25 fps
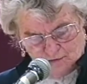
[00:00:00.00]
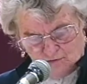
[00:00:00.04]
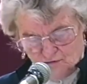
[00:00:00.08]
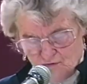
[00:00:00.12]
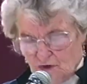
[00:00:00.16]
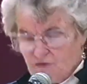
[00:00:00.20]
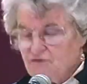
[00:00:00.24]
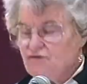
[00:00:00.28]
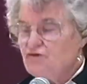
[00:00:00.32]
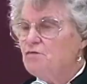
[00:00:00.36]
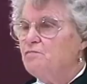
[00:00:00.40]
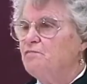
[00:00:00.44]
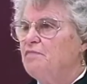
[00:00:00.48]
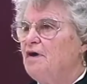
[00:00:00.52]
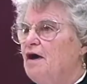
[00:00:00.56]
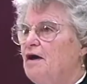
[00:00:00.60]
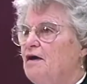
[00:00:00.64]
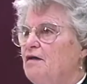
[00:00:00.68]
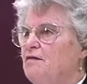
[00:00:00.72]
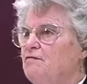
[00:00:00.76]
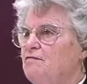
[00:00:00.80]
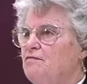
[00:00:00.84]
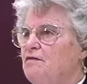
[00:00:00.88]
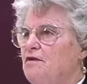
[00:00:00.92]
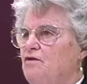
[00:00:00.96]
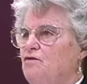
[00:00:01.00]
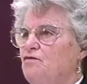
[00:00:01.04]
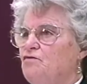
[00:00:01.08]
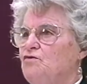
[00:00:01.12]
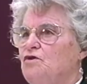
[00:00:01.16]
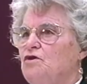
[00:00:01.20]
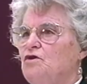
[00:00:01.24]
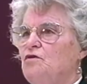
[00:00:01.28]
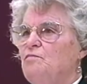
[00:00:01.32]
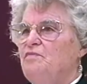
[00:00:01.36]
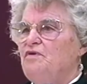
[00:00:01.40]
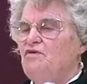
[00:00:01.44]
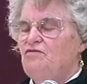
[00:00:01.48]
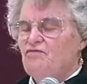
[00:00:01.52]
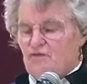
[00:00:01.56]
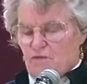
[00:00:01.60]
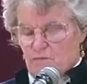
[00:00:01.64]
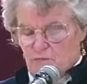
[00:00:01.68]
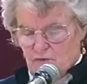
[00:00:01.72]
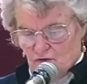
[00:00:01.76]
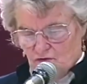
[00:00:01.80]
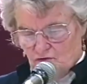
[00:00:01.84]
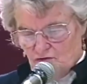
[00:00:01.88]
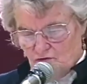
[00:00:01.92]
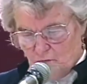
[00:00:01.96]
structured by the Union of BC
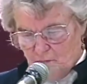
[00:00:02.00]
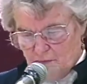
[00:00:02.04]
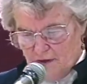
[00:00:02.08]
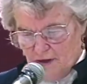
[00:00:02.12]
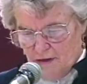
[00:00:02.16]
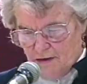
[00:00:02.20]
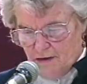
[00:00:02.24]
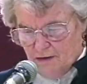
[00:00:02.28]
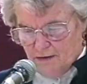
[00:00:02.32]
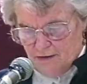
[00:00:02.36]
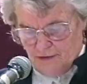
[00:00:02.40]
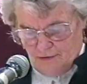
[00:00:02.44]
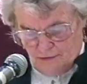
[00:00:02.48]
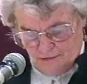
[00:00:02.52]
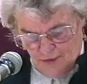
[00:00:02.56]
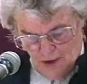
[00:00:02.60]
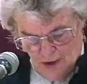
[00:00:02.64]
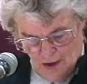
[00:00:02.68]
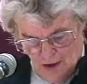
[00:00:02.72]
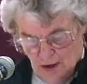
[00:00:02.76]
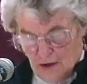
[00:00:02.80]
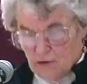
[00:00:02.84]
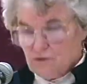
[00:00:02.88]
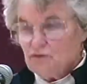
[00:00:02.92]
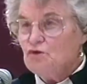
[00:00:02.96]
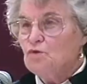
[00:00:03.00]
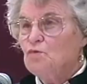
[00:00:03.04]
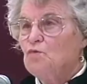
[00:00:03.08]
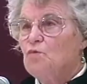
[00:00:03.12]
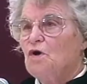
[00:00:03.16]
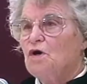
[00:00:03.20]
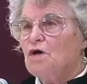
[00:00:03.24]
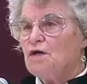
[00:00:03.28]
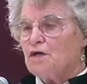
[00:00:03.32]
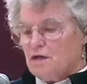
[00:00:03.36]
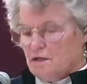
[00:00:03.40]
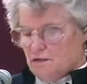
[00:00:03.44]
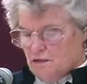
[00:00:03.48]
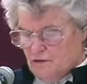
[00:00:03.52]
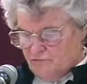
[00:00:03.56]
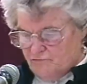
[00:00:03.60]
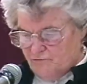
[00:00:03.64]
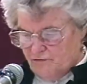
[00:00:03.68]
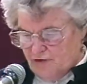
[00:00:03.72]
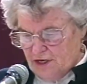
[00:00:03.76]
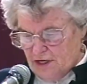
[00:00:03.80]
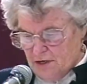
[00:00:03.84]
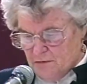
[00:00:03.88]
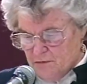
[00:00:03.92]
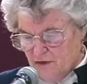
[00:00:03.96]
Municipalities to work on the
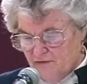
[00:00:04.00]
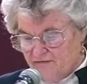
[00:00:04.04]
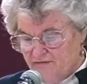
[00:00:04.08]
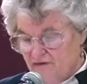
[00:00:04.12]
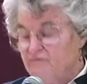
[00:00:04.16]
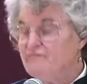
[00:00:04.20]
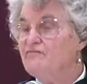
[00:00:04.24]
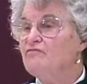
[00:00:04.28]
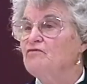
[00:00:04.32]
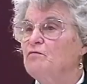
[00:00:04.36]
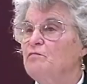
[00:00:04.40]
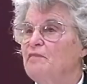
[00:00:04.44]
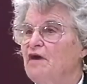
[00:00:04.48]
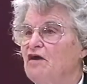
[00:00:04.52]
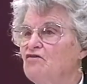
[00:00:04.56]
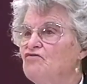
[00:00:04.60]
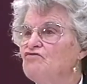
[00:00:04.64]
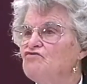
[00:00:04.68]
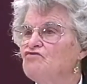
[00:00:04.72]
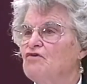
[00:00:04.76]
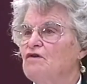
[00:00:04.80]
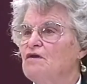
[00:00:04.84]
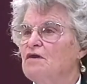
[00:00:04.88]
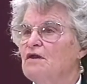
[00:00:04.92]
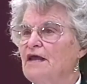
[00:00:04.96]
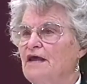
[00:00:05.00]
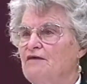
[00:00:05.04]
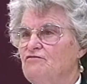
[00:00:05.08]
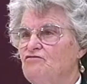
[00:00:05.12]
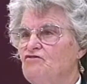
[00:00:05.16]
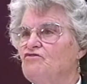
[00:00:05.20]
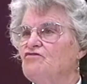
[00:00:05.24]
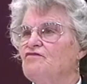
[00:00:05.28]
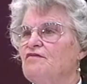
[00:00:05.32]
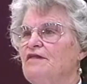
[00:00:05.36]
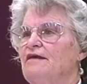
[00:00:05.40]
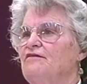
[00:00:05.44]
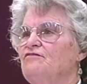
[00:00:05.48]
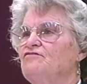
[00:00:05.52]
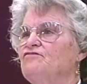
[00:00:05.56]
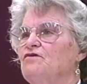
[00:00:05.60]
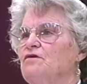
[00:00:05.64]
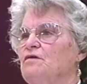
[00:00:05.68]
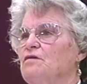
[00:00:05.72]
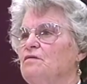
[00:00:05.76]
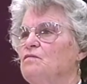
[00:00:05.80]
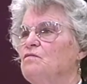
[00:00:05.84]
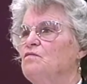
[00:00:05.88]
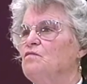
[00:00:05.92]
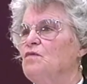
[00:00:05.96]
freedom of information
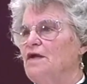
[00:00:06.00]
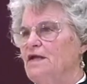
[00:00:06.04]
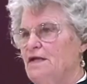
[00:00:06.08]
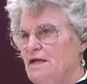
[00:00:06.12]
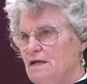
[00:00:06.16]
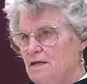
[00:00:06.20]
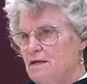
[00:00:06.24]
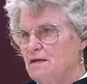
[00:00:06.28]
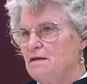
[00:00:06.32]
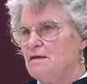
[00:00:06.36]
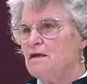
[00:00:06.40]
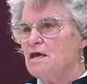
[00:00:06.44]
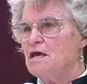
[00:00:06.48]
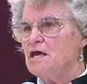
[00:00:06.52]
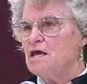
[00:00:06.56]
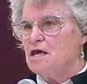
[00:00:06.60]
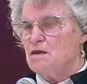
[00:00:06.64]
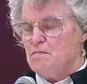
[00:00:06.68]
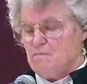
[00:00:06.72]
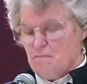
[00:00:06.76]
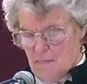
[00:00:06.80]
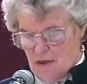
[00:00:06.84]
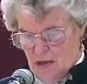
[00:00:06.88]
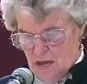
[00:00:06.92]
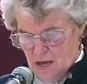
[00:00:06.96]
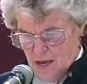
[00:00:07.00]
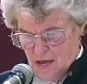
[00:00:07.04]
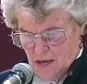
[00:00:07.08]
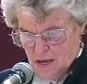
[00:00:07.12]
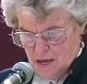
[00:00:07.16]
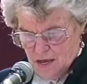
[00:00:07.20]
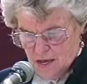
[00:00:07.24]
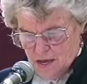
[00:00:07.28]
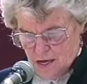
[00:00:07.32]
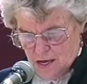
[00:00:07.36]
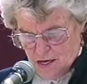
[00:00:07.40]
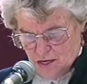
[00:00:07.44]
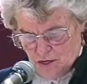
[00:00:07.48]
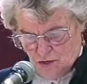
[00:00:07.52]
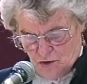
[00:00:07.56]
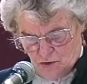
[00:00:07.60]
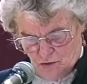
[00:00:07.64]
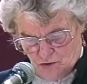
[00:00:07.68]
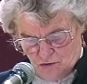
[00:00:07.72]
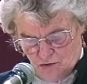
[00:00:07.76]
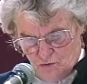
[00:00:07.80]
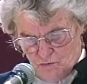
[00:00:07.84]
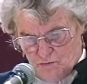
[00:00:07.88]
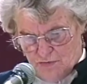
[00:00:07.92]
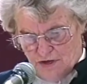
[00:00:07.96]
legislation when it came
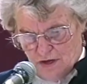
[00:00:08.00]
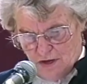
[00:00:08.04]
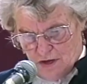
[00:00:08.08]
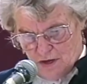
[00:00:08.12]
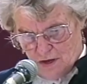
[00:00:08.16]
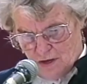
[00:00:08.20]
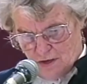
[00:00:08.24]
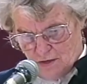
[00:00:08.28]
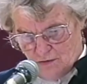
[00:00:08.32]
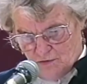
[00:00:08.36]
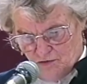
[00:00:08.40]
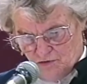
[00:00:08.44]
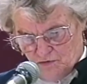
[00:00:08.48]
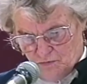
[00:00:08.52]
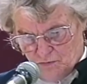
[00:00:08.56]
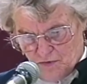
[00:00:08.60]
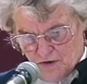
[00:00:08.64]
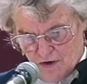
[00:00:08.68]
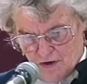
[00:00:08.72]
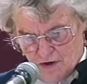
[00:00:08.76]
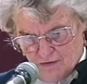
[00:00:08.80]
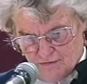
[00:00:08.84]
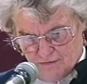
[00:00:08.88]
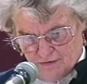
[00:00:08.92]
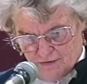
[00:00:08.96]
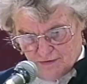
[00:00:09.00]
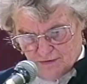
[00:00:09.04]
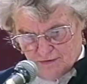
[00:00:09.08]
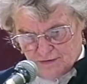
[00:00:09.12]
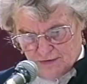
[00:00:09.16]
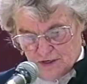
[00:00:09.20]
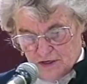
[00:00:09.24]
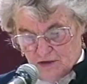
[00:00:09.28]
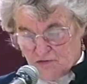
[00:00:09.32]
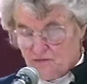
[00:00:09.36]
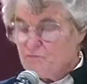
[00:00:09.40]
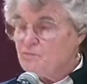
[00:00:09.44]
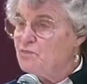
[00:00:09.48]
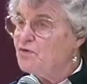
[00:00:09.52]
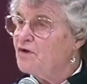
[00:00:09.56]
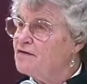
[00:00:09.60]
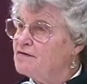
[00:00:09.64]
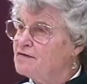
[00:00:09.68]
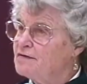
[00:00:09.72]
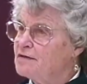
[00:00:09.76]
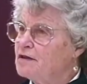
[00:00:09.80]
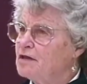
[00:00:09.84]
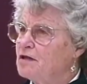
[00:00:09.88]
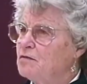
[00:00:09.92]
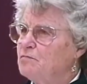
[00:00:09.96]
into being in this province. And it's
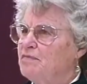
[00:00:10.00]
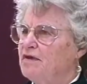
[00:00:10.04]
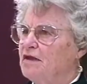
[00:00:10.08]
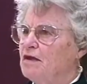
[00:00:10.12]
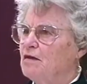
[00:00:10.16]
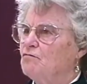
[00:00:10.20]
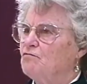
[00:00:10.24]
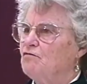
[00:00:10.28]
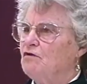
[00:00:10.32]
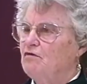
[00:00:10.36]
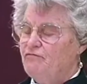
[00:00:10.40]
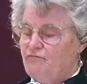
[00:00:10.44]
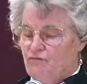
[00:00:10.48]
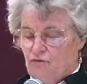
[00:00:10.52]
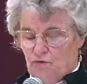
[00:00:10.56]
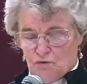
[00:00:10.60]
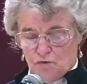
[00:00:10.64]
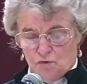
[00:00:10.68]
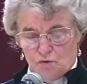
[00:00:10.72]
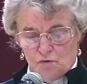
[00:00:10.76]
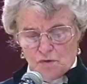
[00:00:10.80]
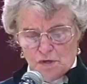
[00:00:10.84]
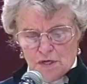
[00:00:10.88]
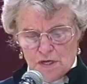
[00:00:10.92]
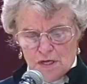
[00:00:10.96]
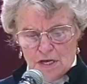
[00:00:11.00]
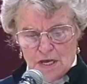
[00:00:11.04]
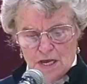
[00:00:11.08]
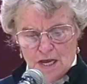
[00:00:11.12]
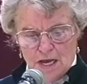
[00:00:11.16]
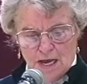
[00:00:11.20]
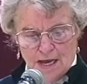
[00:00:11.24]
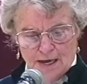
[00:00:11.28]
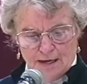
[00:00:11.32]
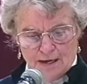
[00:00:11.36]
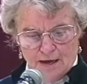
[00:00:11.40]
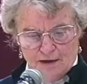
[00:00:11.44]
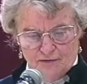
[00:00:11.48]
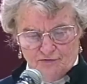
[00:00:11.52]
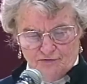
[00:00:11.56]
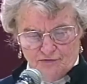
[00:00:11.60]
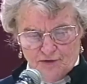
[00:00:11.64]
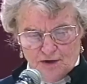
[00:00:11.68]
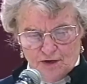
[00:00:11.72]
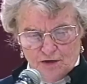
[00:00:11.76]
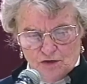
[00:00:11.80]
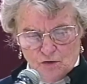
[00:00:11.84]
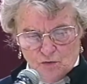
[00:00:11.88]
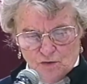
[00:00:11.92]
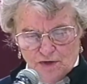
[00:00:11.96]
presently being reviewed, and I
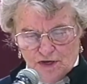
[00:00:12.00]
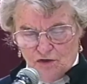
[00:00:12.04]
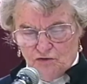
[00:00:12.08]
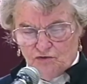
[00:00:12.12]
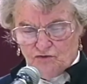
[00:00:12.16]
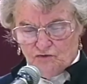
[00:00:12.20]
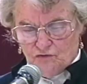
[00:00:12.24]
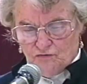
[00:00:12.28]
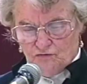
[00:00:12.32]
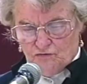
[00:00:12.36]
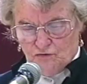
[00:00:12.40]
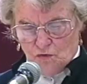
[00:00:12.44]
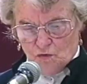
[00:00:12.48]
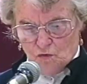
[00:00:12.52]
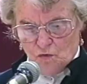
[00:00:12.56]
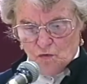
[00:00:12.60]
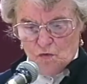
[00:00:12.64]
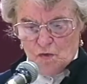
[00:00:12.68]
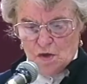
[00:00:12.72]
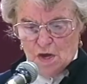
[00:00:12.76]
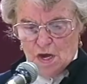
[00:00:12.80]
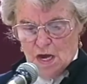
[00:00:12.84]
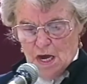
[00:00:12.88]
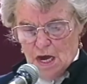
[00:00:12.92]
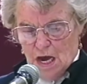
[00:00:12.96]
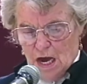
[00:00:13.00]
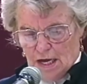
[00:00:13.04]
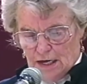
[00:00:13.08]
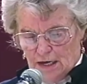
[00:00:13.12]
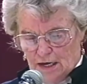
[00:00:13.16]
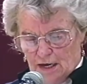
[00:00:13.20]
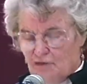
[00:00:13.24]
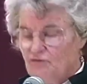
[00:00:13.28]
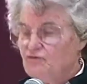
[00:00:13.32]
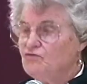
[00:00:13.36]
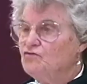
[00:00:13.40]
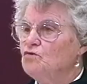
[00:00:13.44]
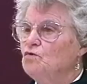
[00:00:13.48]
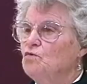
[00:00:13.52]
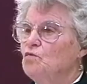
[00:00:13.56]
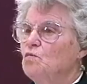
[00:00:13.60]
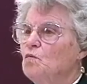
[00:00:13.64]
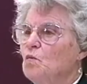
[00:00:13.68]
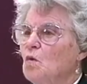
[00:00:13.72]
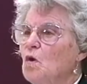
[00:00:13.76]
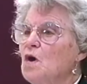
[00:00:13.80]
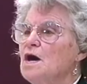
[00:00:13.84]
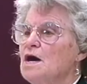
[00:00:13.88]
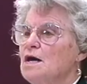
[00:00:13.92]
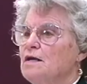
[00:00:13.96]
say to each of you, unless you
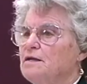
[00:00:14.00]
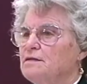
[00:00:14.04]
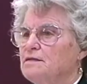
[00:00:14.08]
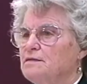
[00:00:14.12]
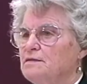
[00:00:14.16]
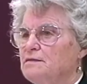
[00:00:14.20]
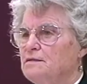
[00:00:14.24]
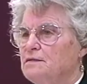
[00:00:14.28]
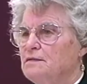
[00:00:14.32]
want